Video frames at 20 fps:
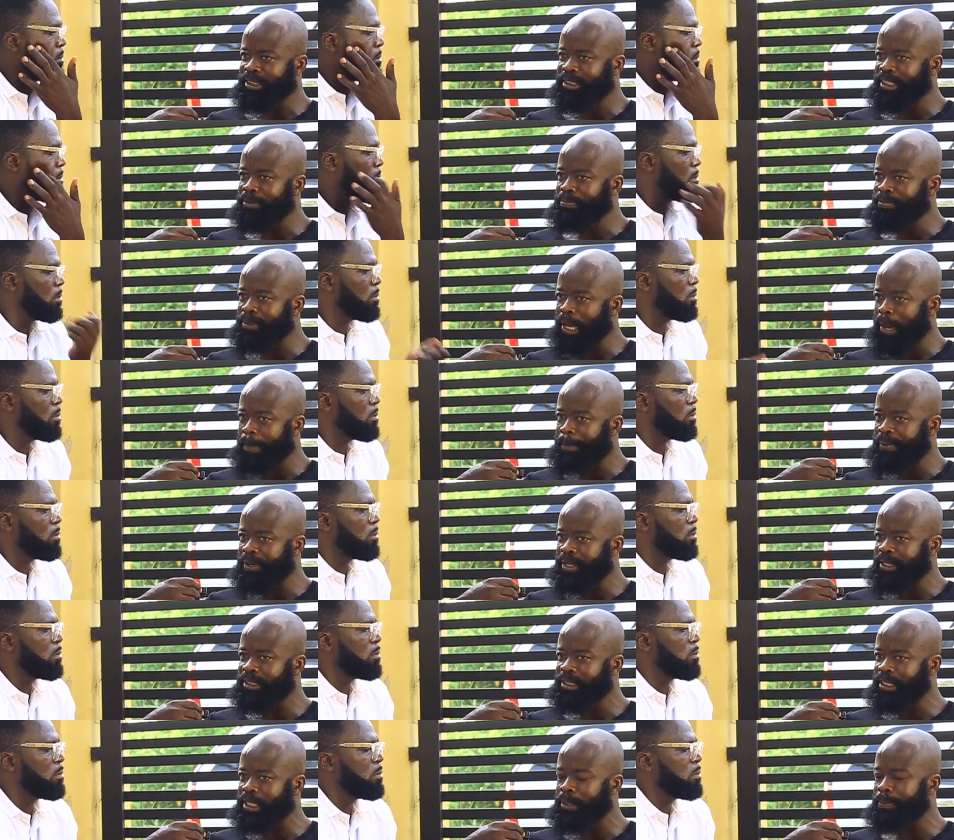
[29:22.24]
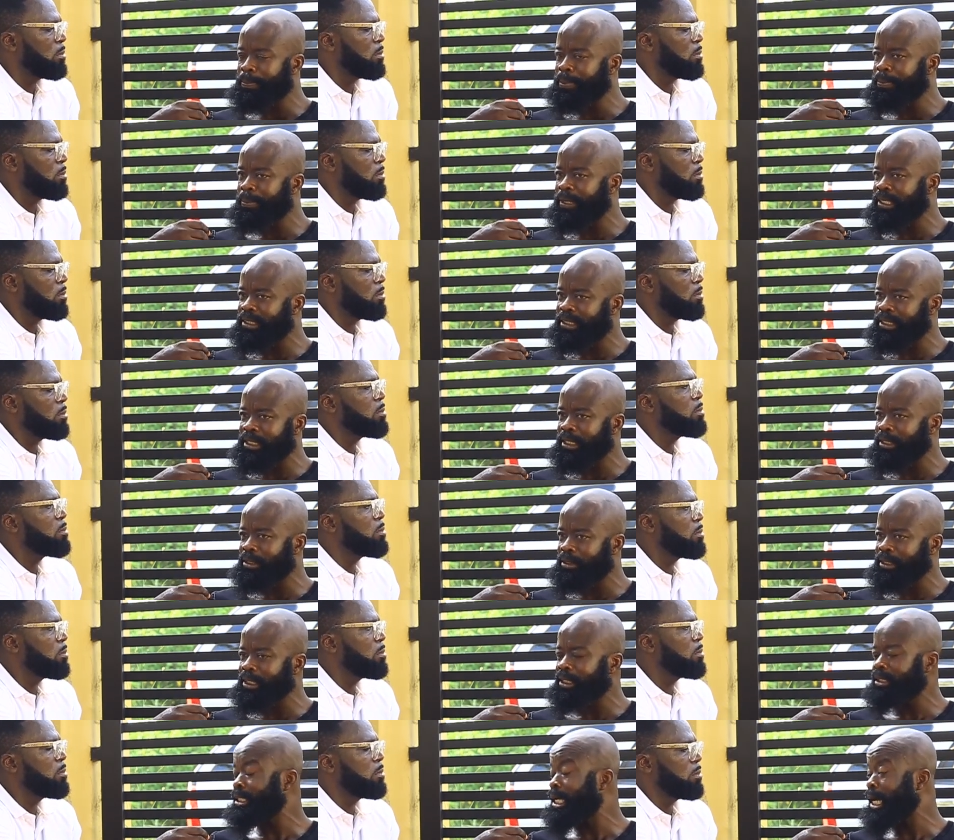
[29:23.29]
Speaker 1: it said be a pensy, be betty,
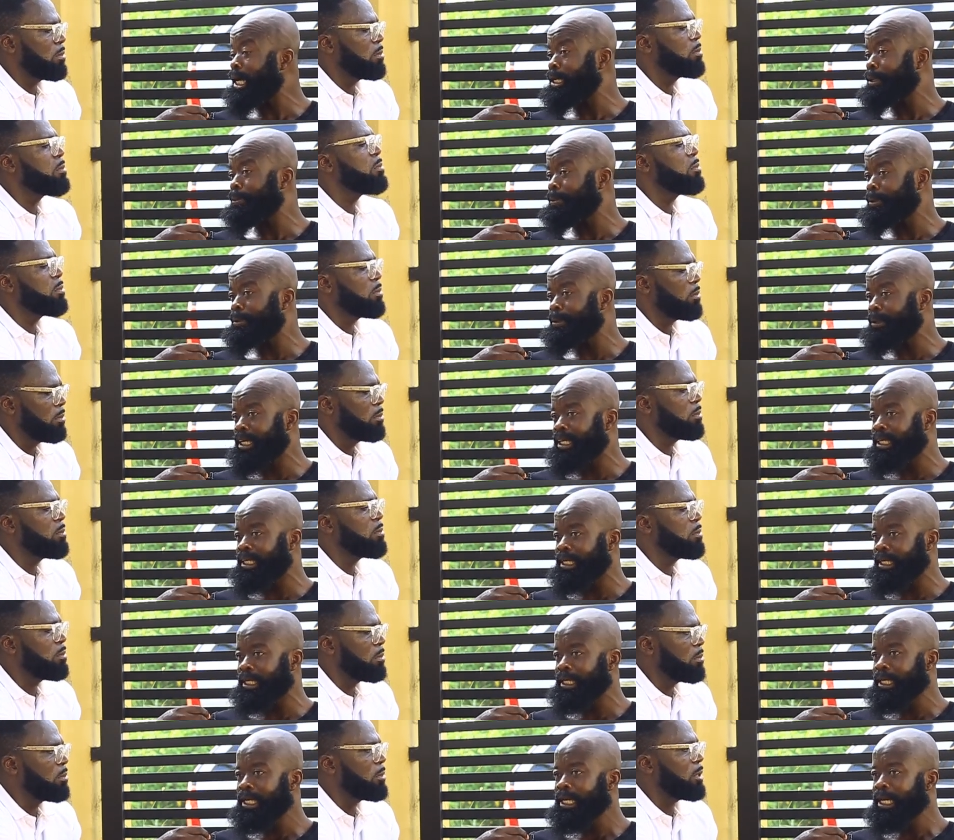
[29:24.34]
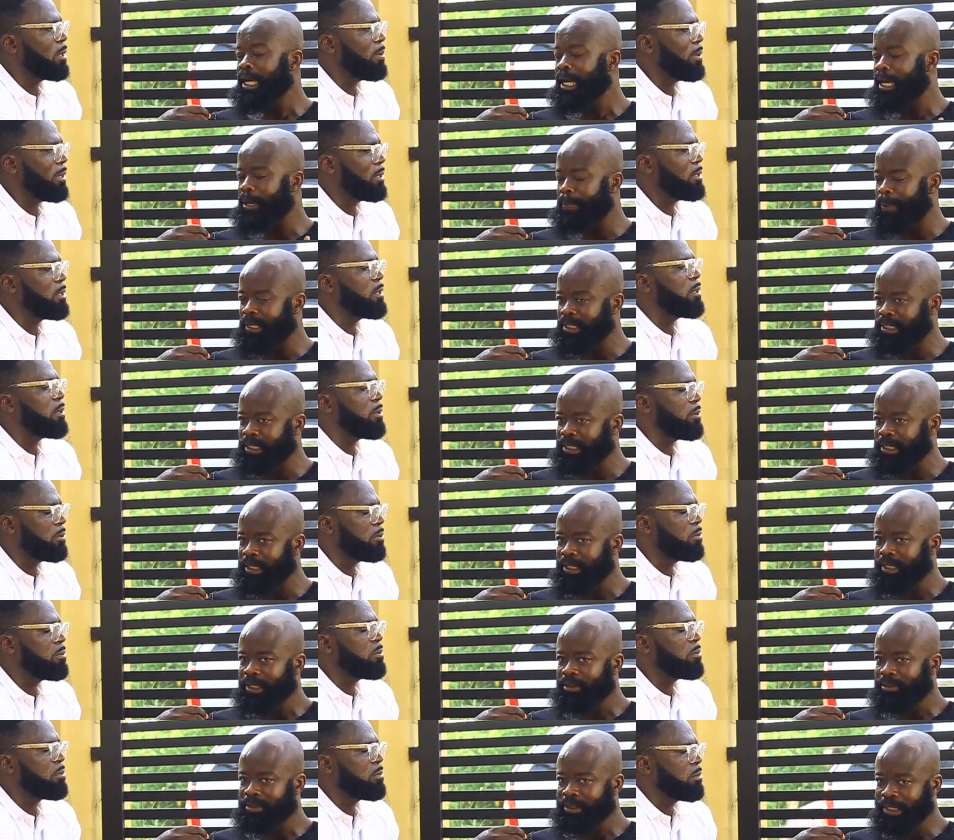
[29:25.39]
and yes, I be ready, a betty,
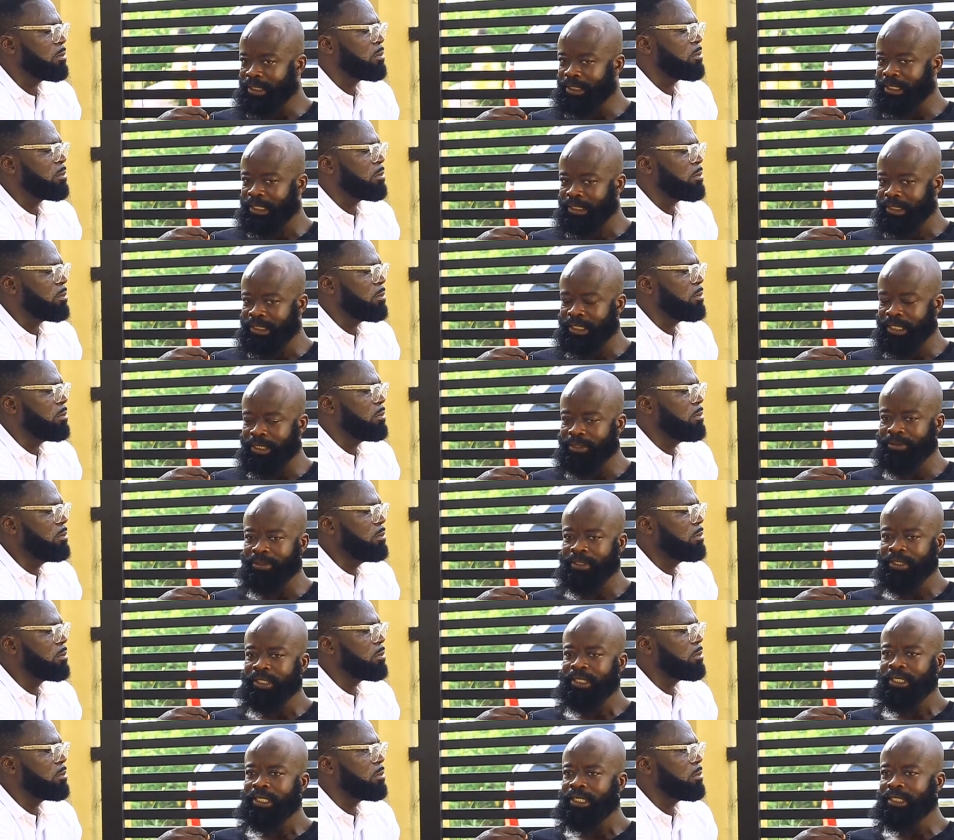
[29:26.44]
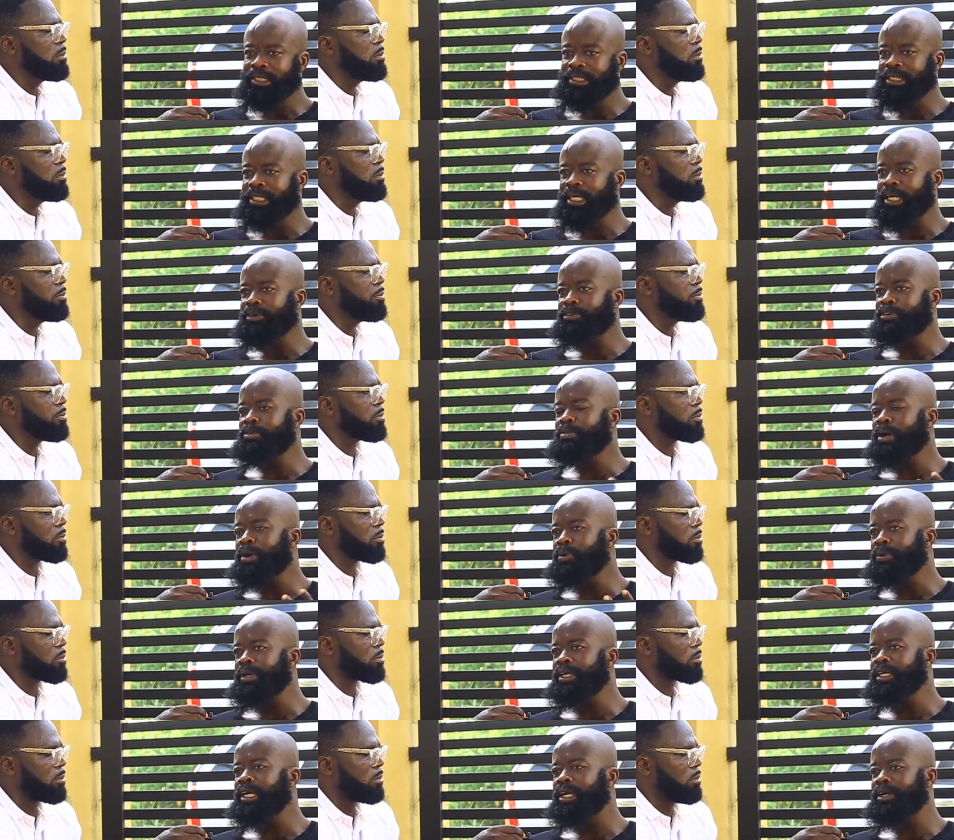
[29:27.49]
said the Atiano. And tea a juma
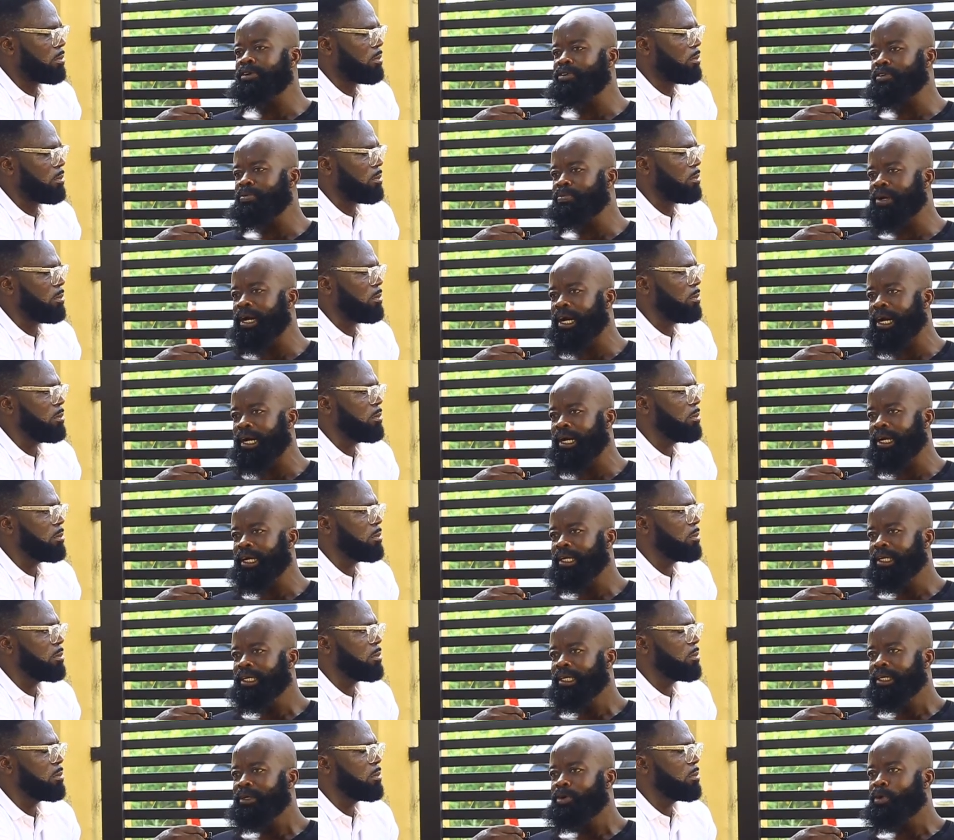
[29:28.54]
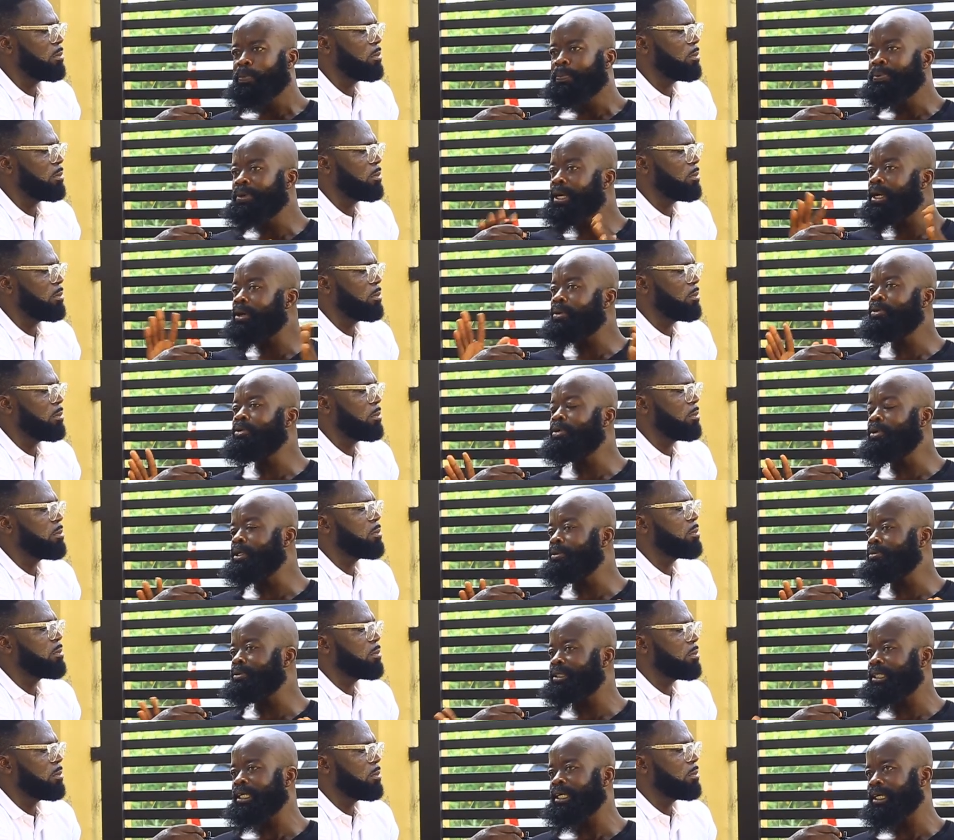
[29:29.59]
way a juma will be a hoon
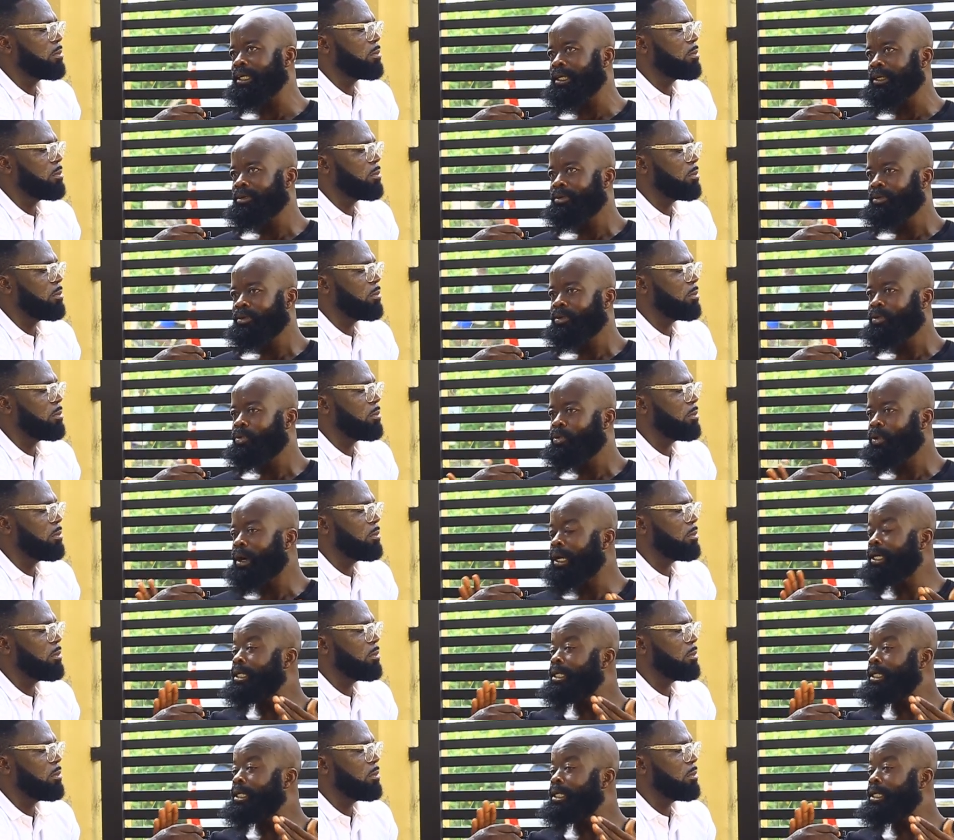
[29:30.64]
him say, why